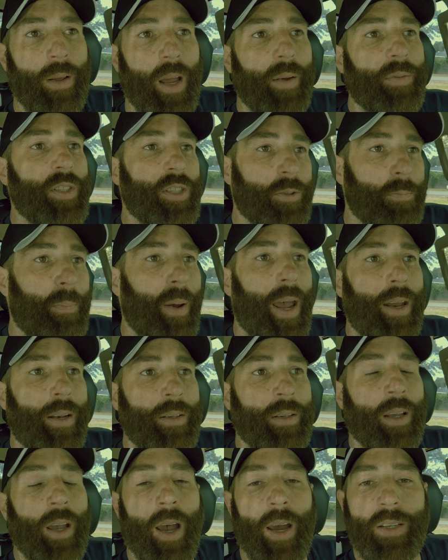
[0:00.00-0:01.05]
have spat
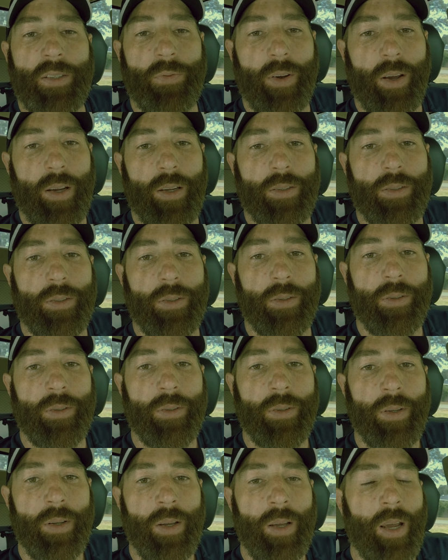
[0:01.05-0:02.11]
in God's face,
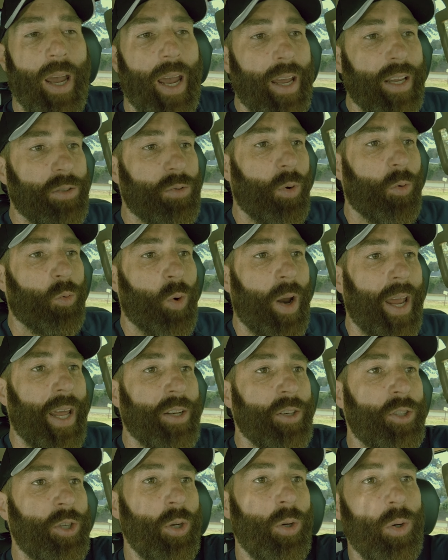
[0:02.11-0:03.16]
has
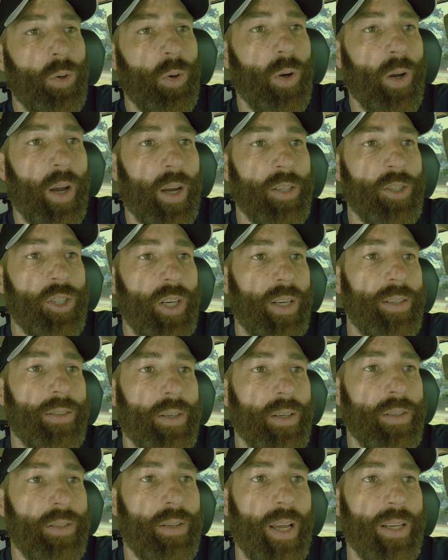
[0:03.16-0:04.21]
ran to a
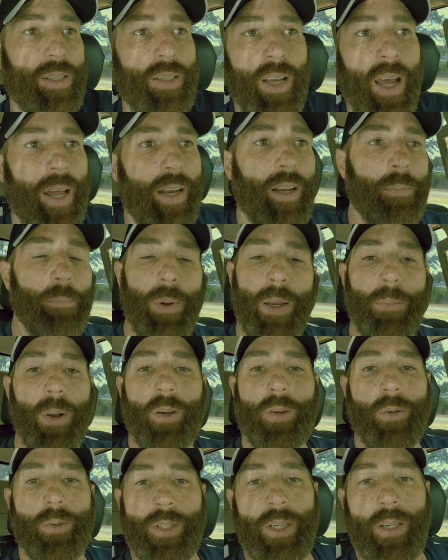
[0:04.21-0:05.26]
Jesus that's not a
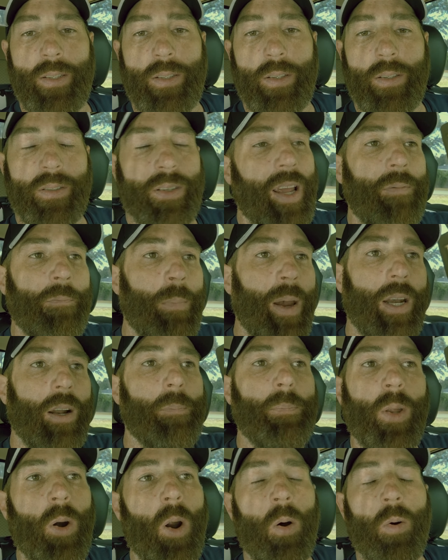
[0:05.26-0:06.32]
biblical Jesus. They've made
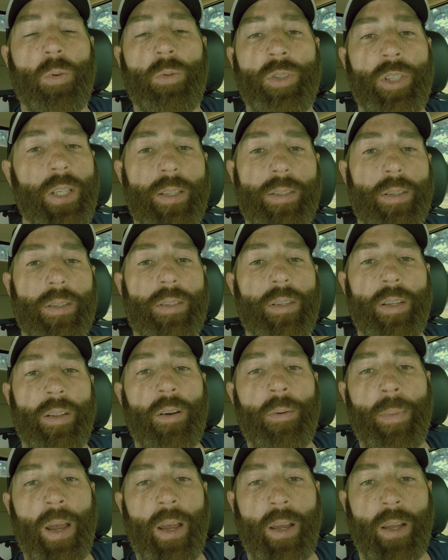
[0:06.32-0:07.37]
up their own Jesus in
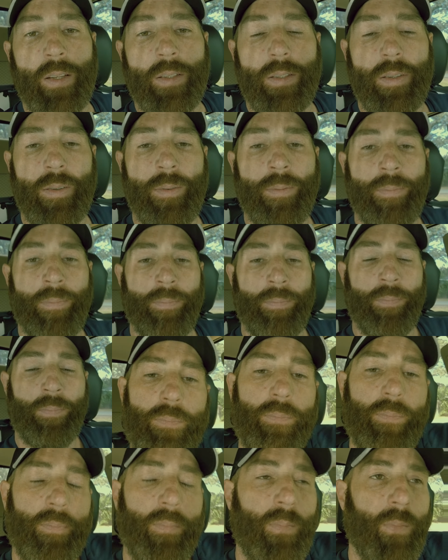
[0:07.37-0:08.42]
their minds.
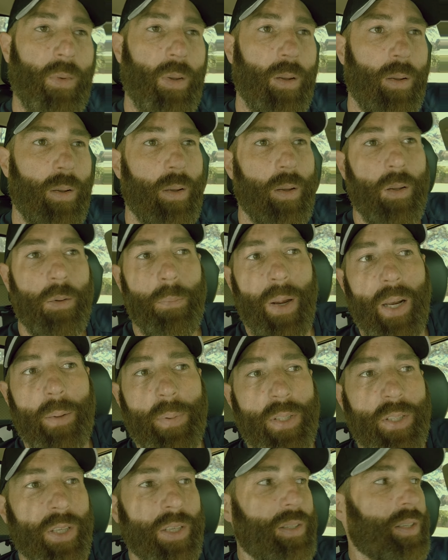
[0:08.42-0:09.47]
Made up
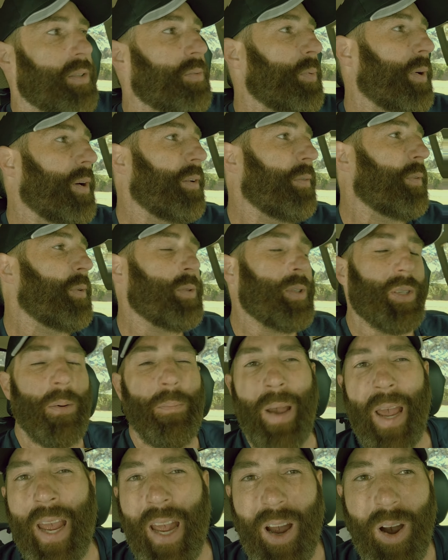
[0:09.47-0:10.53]
a Jesus where
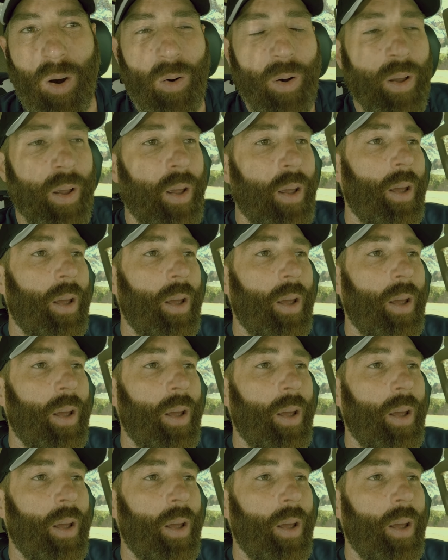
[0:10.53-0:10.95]
somehow,